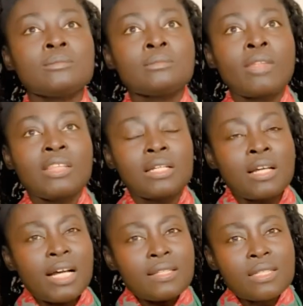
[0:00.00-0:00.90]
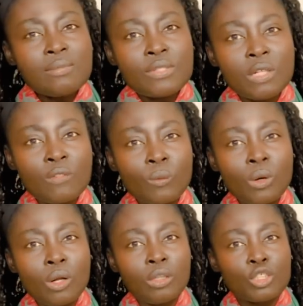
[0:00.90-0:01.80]
the customs of the
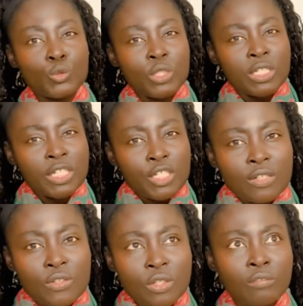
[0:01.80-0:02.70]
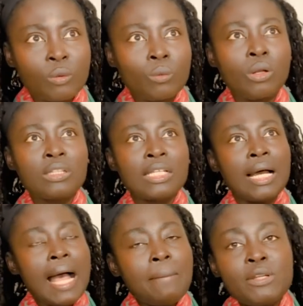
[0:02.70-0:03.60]
world, the traditions of the world, the
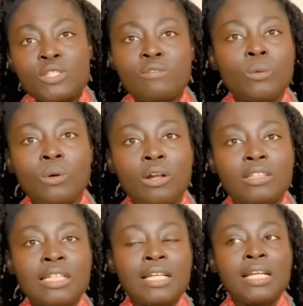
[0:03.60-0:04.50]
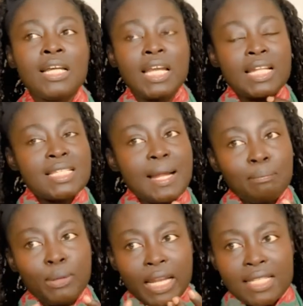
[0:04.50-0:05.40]
habits of the world. It's not
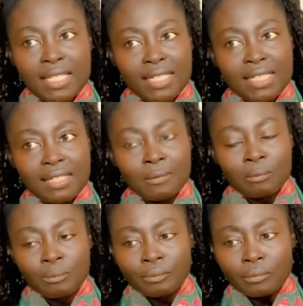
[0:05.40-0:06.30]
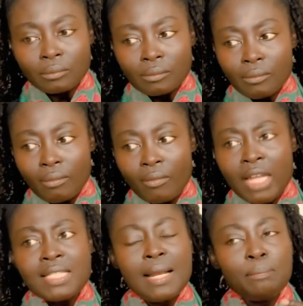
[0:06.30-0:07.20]
pleasant.
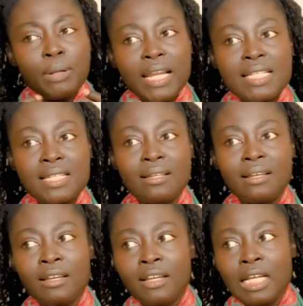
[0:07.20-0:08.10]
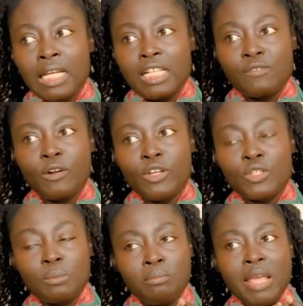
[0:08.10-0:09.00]
It's not pleasant as far as
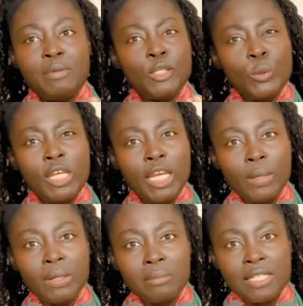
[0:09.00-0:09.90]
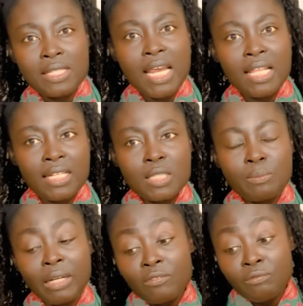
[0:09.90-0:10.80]
maybe you hearing me say this,
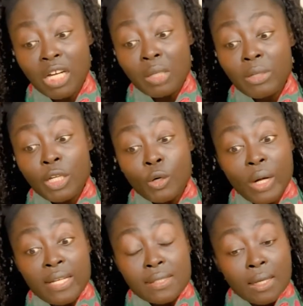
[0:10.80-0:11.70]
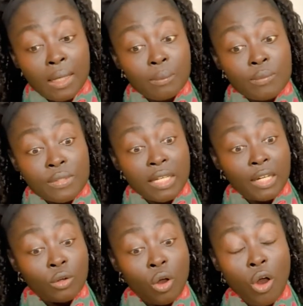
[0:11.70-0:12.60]
but following Christ comes at a
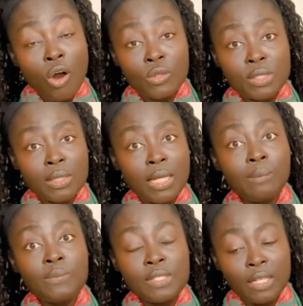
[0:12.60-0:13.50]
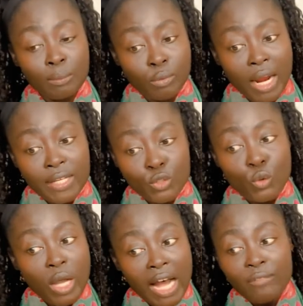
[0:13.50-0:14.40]
cost. It comes at a price. You
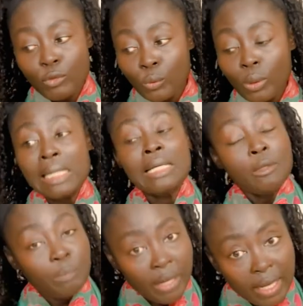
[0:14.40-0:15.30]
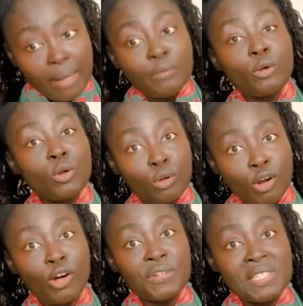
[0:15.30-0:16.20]
have to pick up your
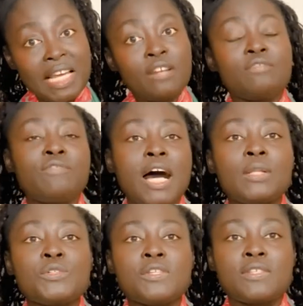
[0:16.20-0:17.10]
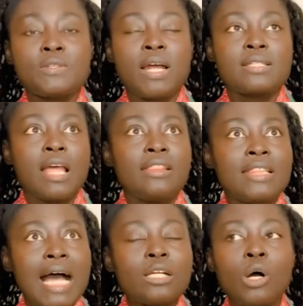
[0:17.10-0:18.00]
cross and follow Jesus Christ. And
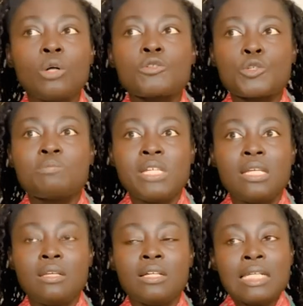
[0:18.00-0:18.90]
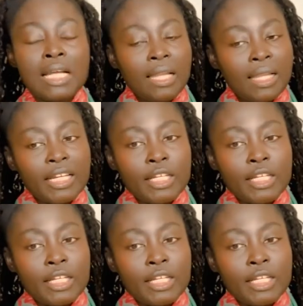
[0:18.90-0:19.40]
that also means letting go